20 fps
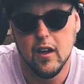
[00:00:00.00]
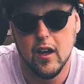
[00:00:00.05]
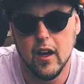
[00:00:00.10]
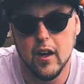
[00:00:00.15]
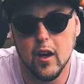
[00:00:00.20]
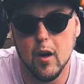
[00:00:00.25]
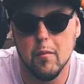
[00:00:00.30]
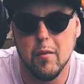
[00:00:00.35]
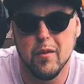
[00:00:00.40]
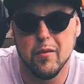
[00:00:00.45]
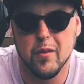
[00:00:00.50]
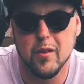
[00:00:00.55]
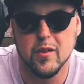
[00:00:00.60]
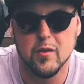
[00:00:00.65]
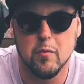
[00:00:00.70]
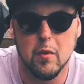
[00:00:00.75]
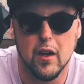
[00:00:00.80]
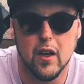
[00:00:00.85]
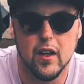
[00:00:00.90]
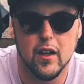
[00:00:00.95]
I got my
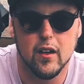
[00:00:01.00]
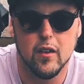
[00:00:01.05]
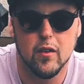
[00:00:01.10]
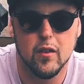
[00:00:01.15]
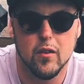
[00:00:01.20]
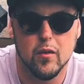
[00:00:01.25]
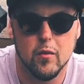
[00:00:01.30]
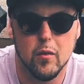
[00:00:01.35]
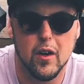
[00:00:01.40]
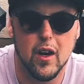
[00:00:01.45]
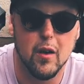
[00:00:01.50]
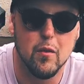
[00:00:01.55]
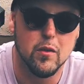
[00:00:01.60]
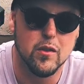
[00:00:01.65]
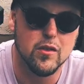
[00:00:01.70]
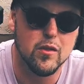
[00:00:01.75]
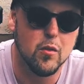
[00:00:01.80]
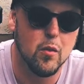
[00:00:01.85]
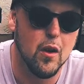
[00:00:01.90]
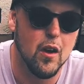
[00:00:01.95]
first bike when I
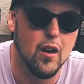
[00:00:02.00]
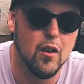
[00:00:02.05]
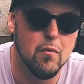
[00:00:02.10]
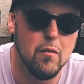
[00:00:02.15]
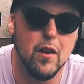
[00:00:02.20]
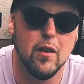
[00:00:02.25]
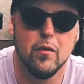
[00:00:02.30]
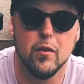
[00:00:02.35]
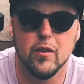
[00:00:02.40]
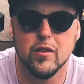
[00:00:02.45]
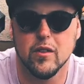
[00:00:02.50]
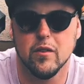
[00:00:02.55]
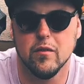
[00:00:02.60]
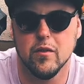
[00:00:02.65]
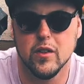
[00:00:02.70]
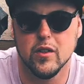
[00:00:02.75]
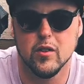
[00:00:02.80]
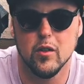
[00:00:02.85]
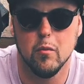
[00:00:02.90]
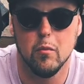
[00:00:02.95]
was 12, my first
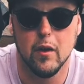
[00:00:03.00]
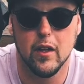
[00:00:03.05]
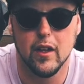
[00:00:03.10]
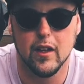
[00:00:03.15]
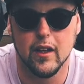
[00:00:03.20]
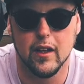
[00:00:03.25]
official bike,